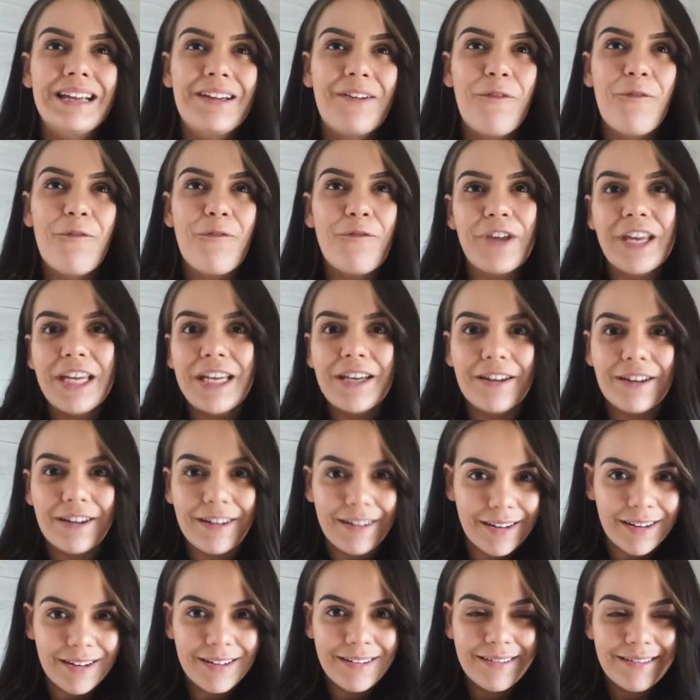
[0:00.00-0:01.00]

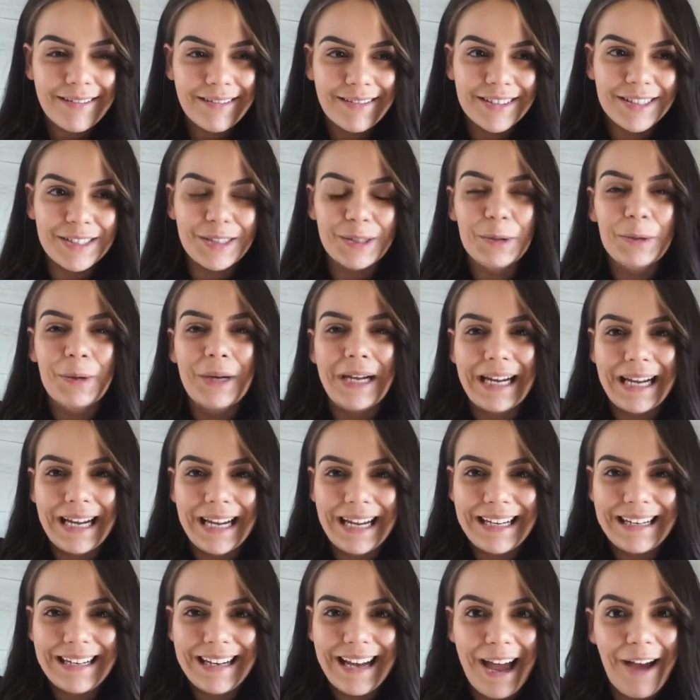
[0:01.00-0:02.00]
fear doing
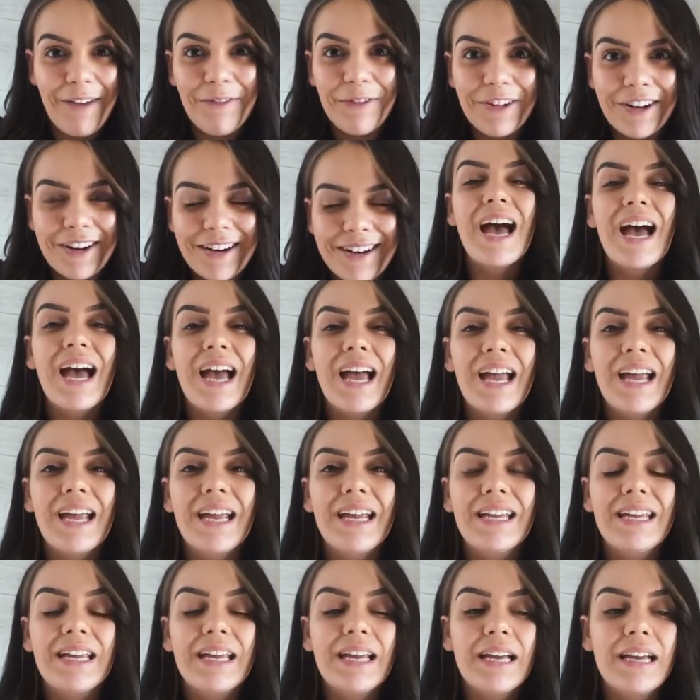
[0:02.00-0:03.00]
it ever.
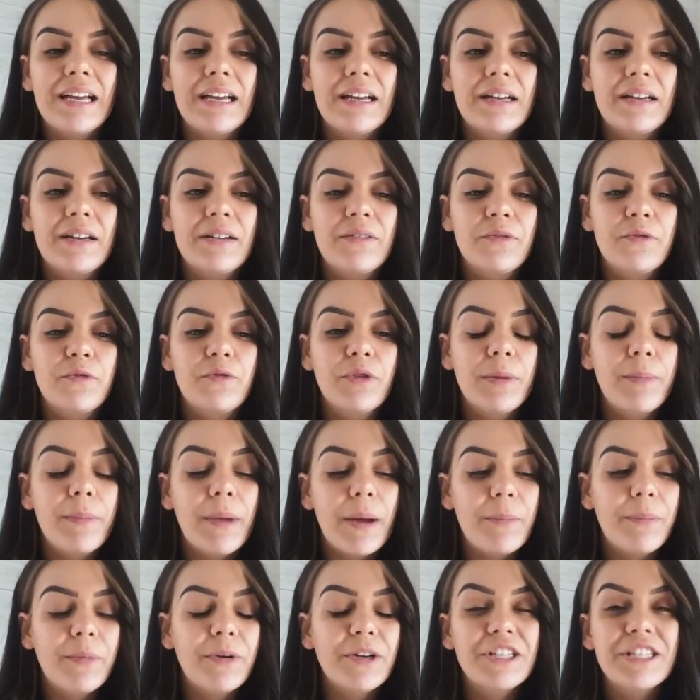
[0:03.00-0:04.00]
I
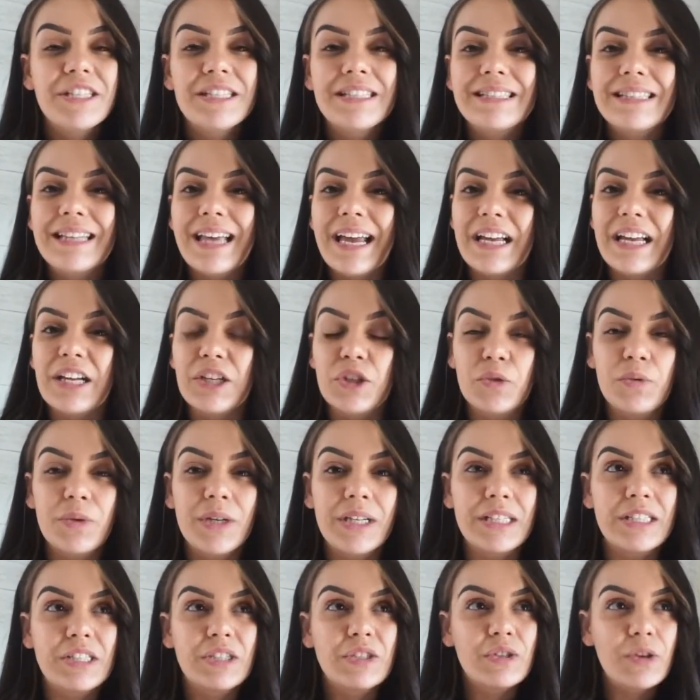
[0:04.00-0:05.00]
remember just like doing
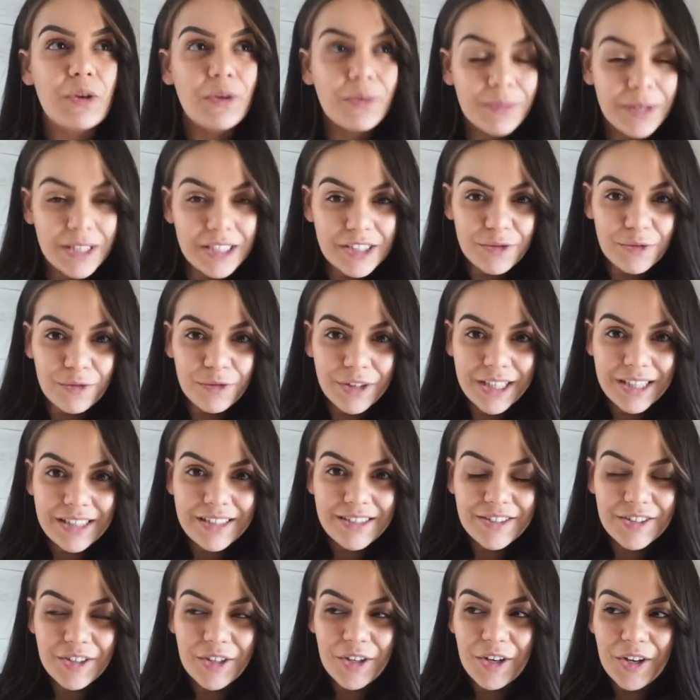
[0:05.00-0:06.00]
so much
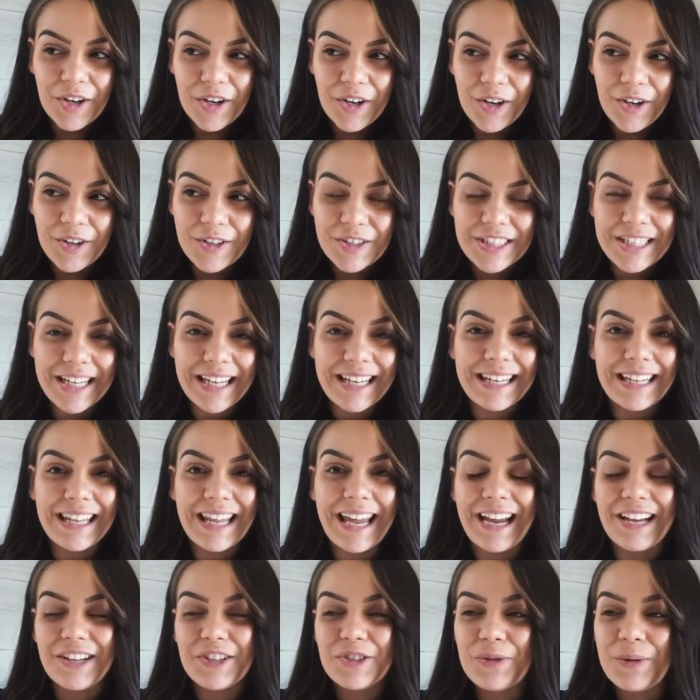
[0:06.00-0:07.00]
research and
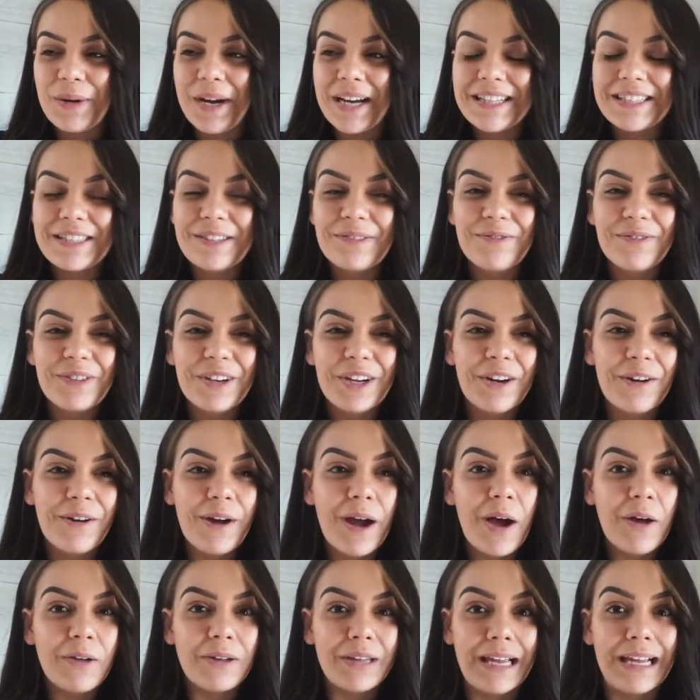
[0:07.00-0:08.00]
like trying to figure
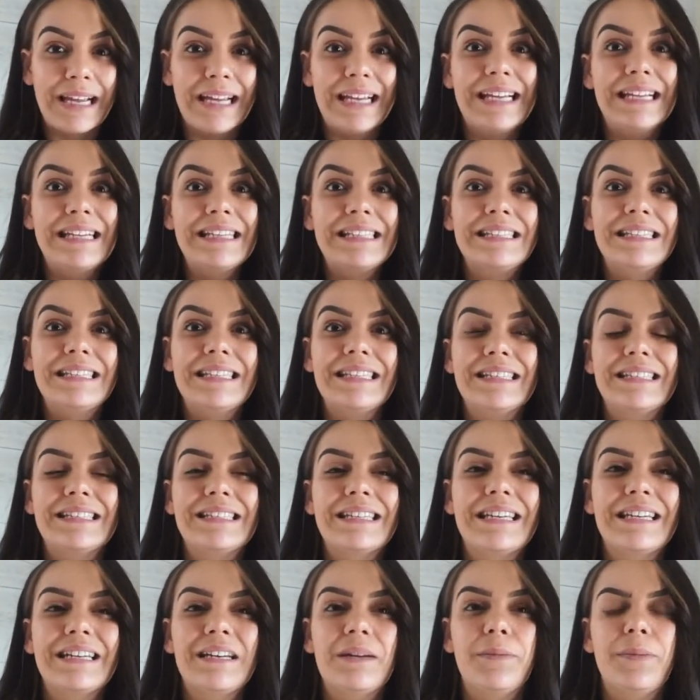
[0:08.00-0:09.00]
out like, is this
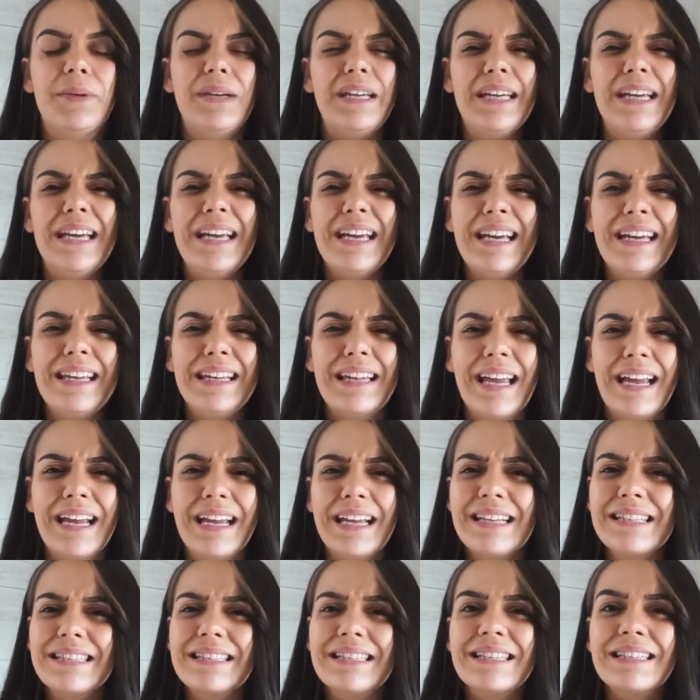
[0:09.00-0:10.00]
gonna be it? Like,
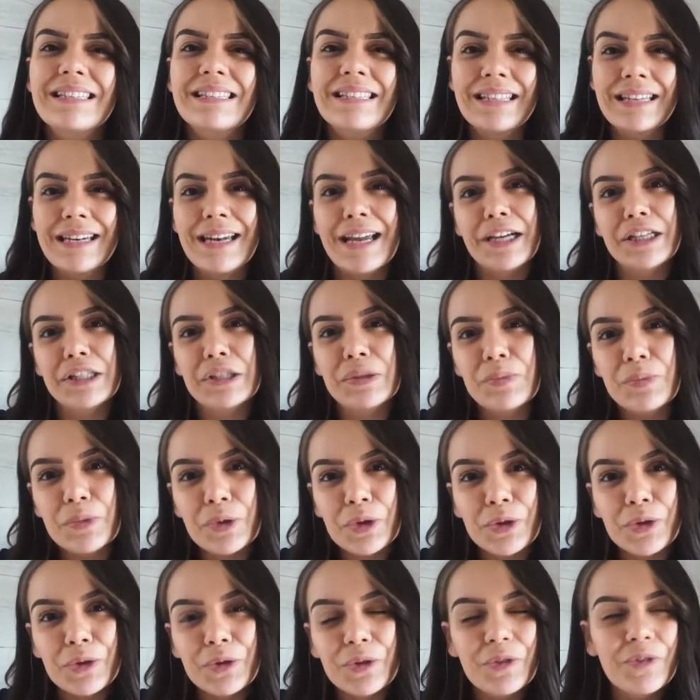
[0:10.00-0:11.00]
is this the next
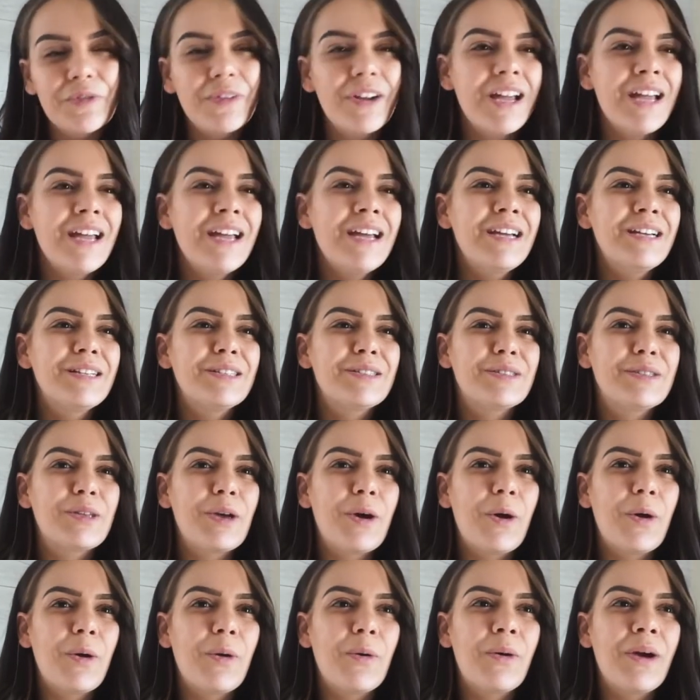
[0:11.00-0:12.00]
move?
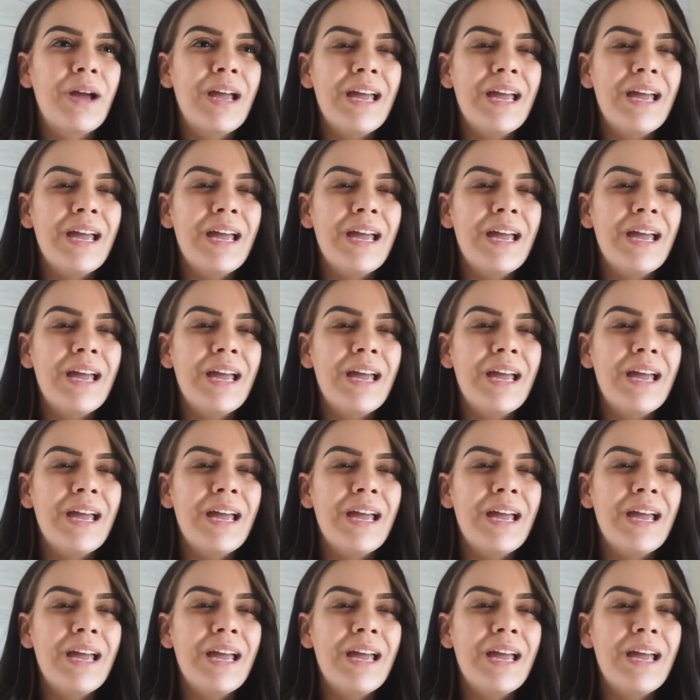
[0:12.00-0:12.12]
So